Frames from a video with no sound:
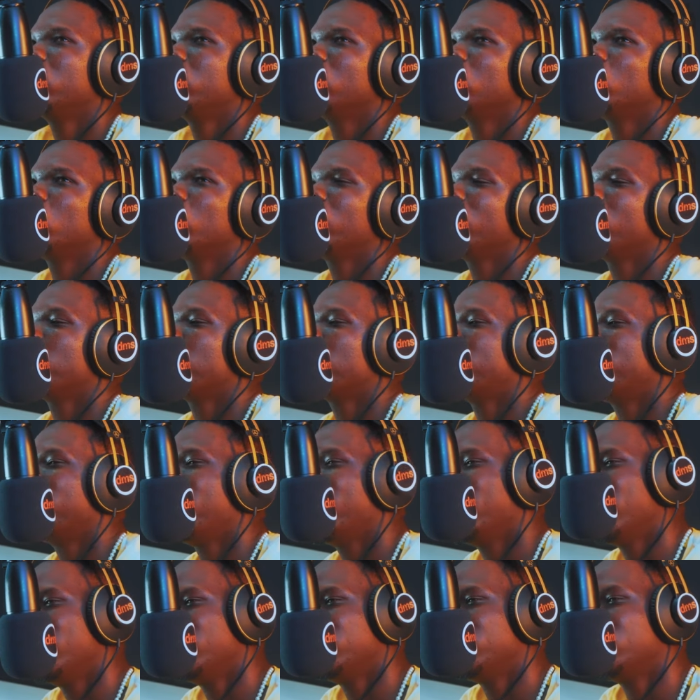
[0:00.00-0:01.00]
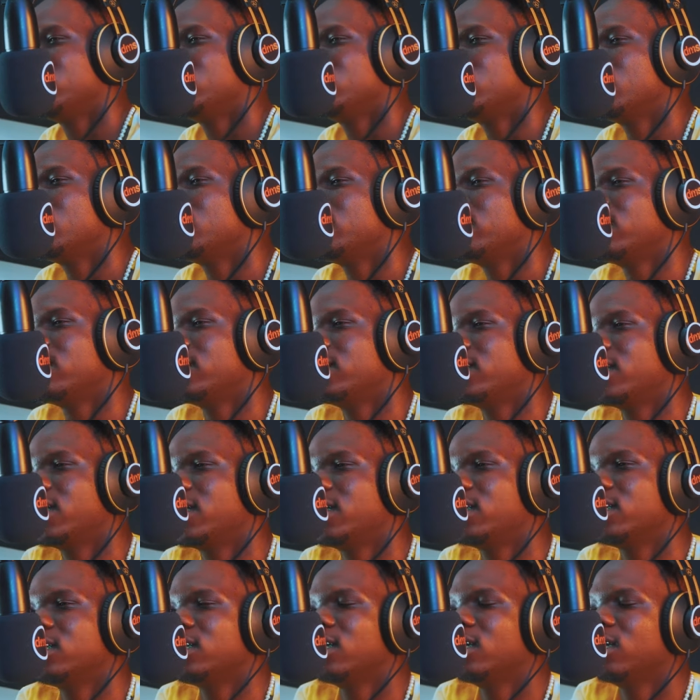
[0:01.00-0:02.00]
do like brands and stuff like that.
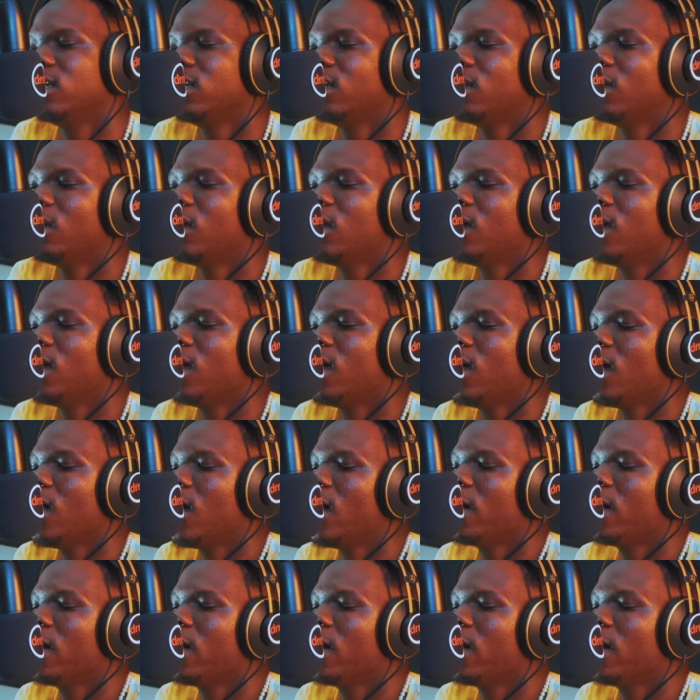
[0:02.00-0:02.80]
Okay. I